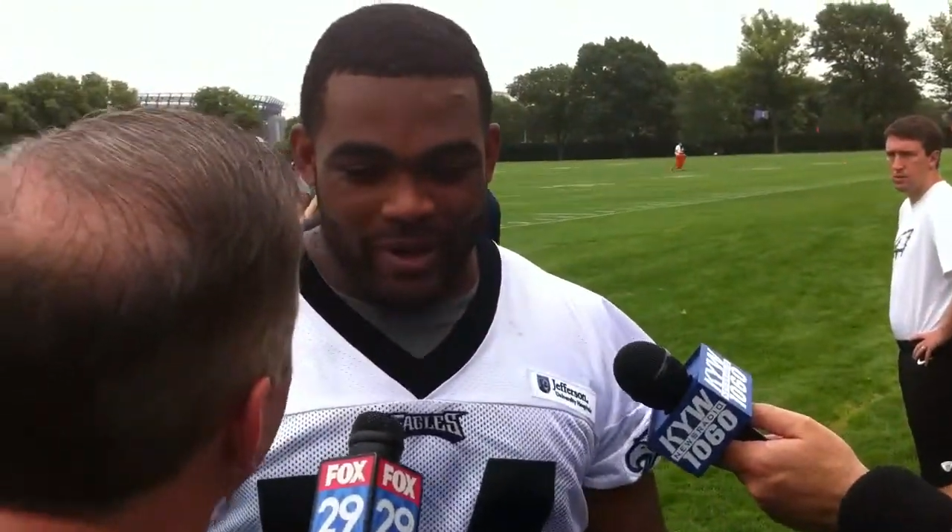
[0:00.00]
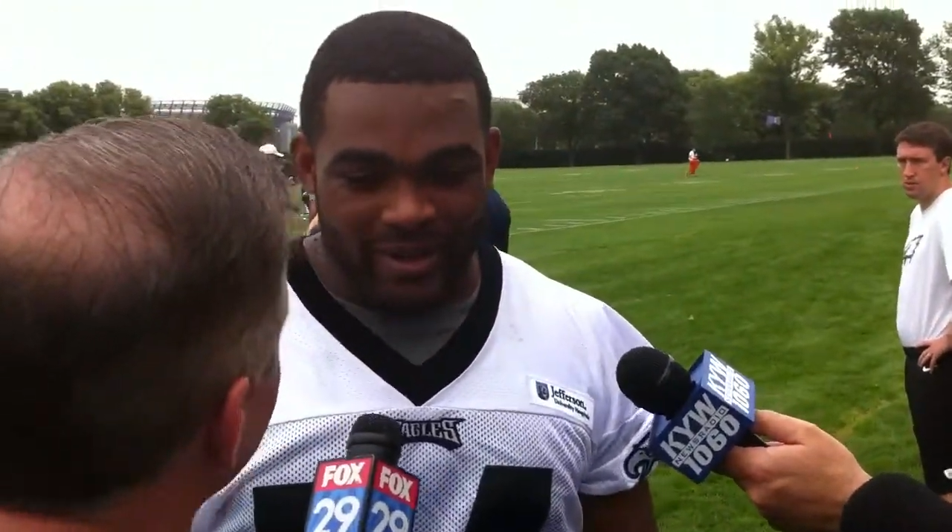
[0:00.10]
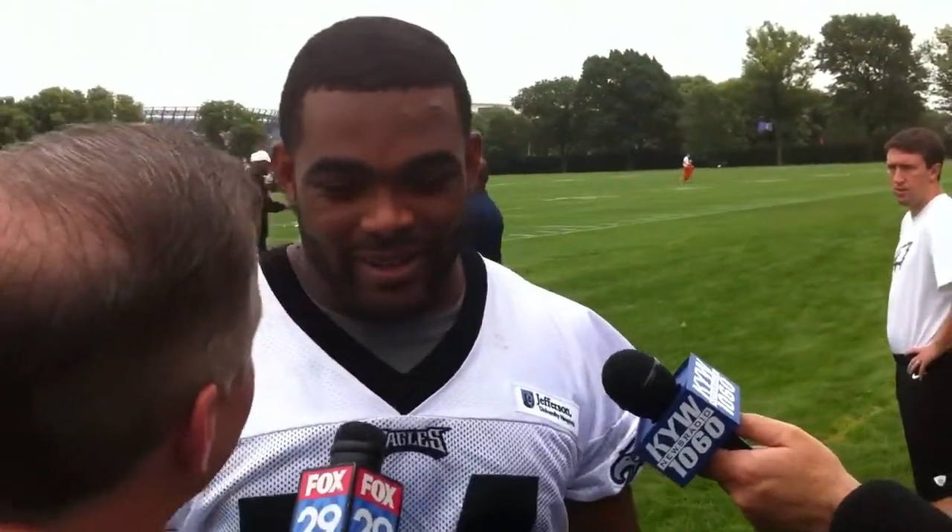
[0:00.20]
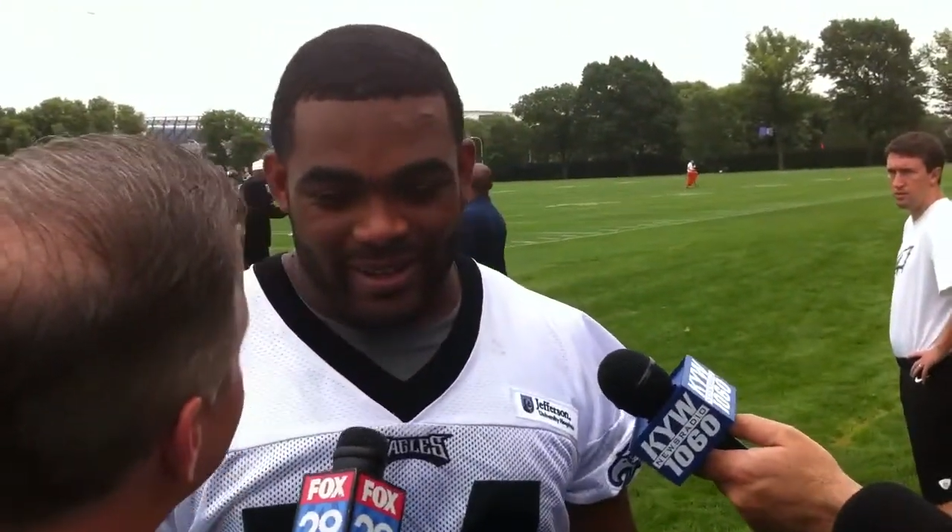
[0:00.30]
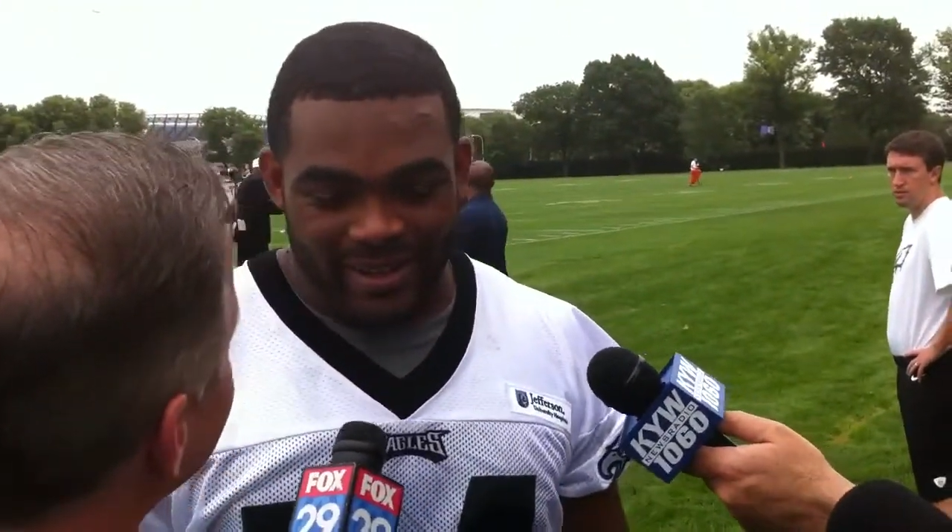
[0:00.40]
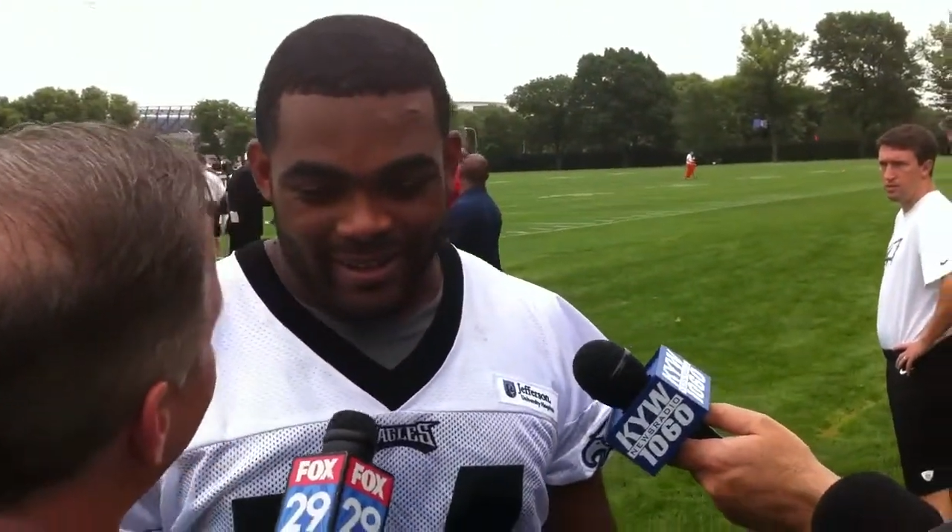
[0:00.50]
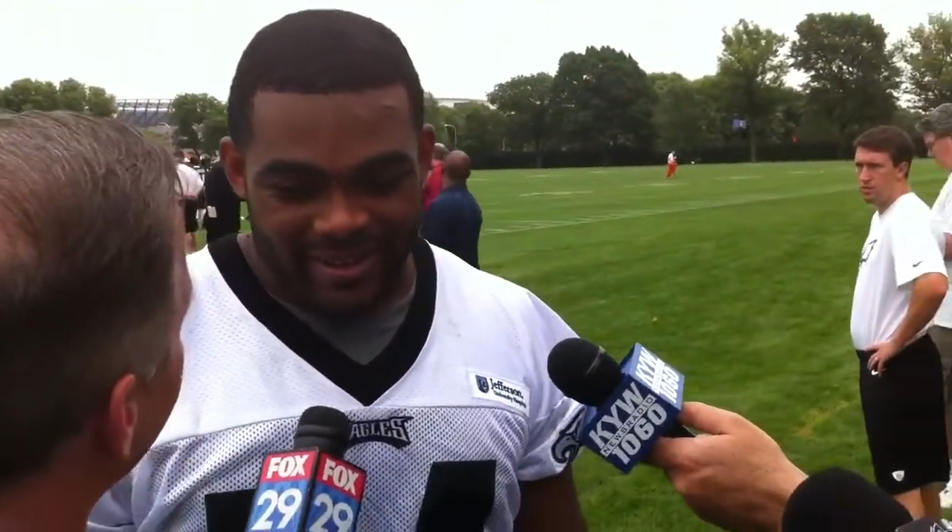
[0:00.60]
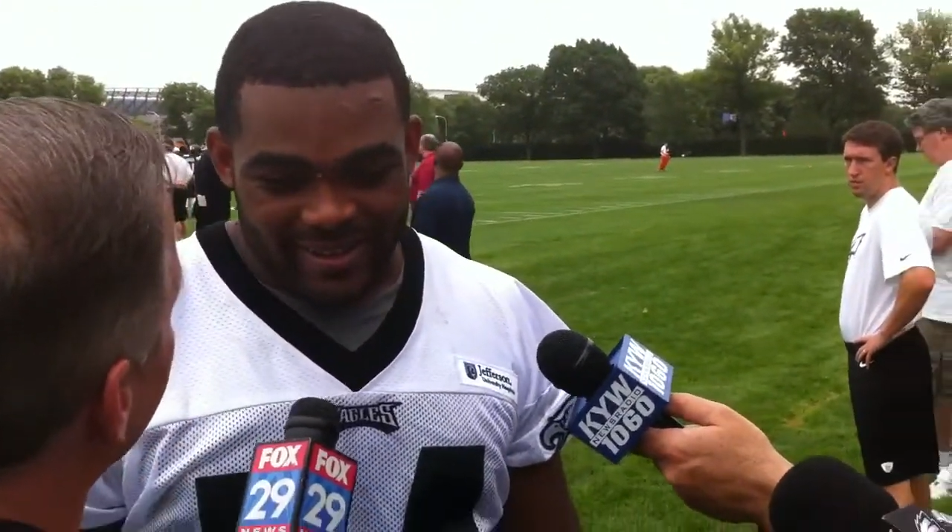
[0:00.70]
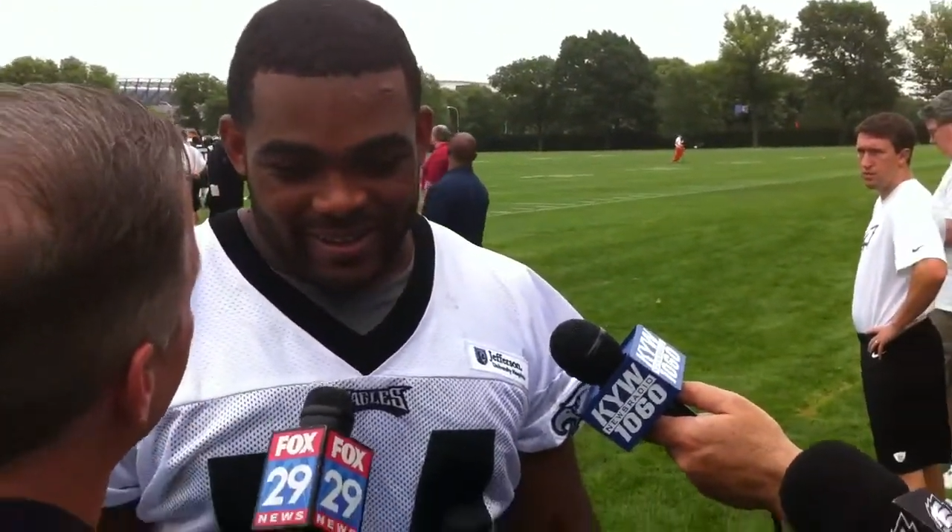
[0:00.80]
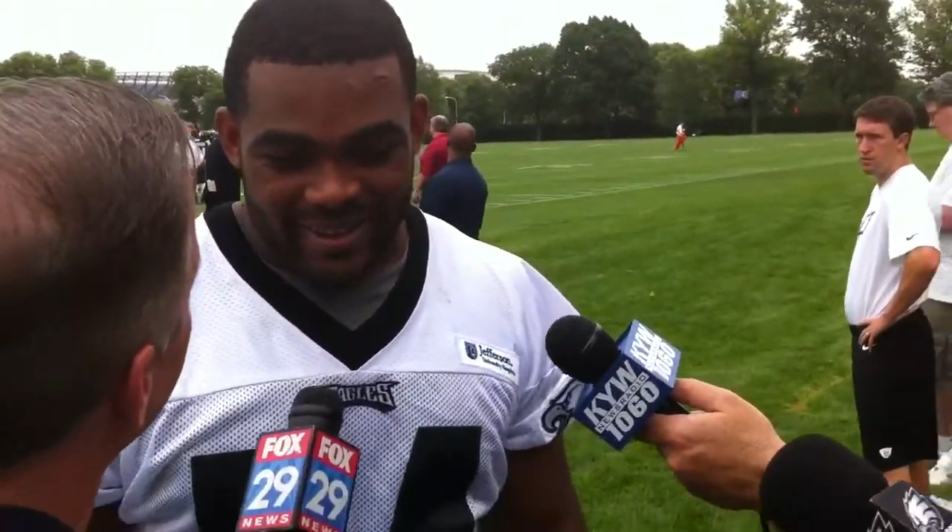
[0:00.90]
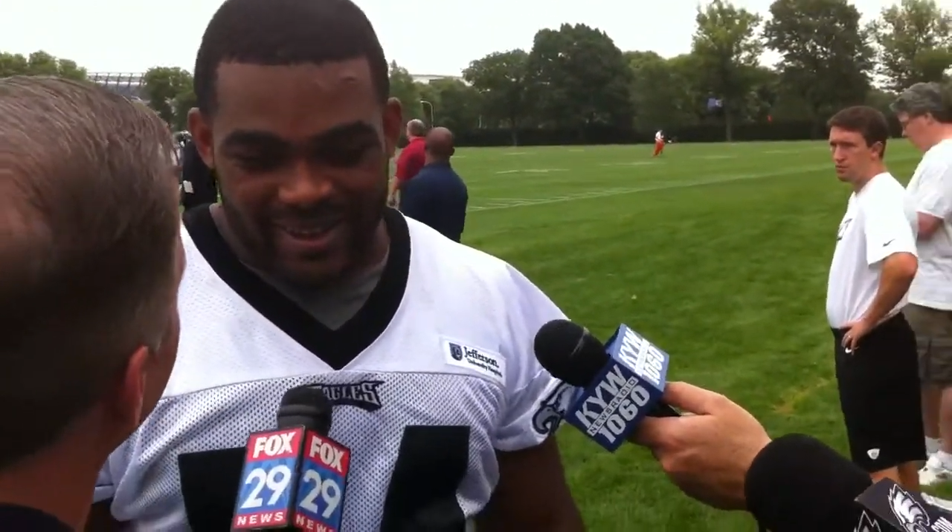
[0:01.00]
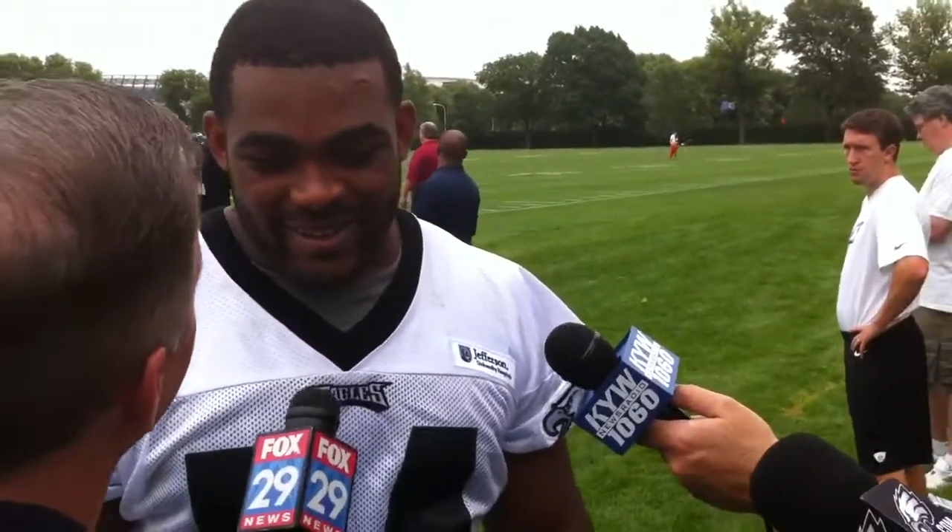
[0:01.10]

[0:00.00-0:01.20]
Well, it's a good sign.